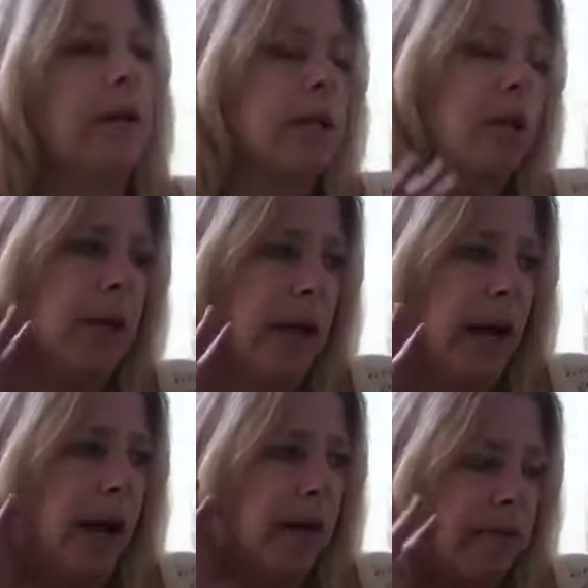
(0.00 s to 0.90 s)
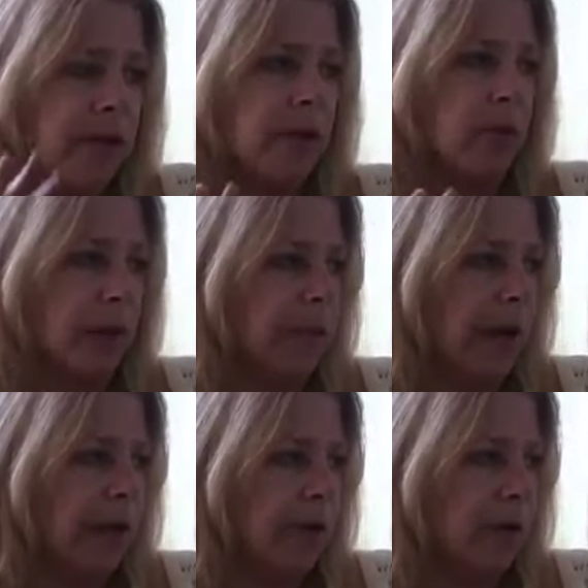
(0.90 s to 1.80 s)
so we have these ring
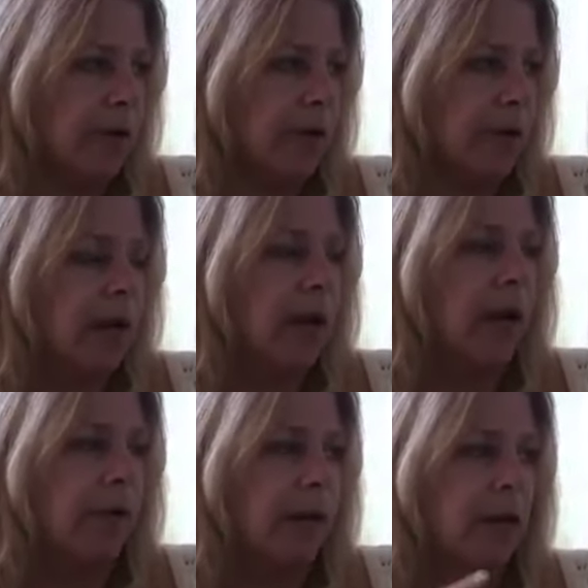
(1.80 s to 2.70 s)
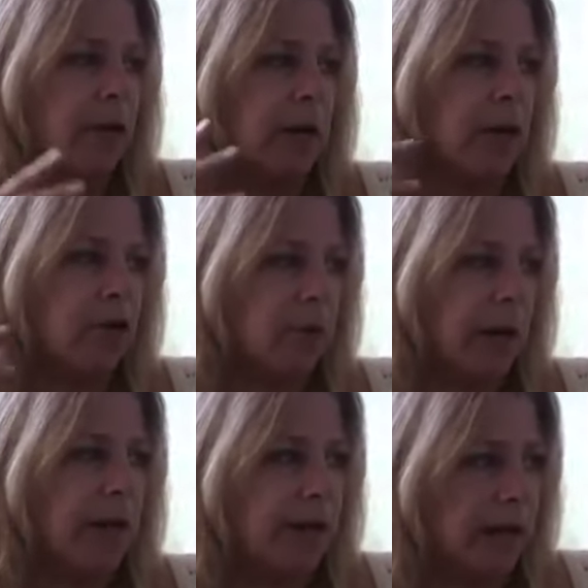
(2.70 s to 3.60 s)
makers, yeah. and they create
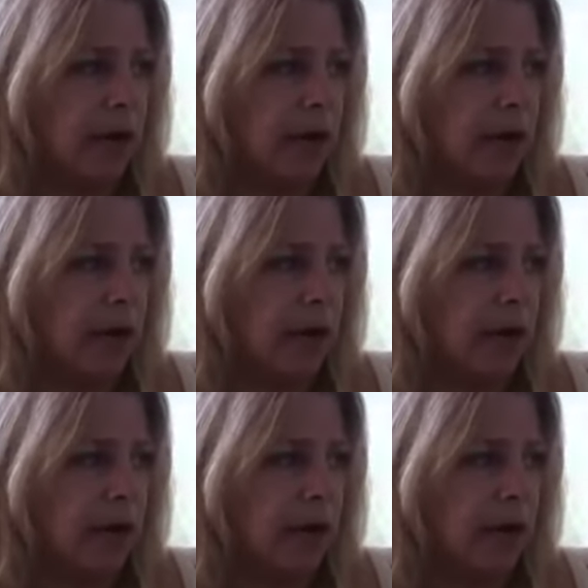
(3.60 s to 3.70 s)
tremendous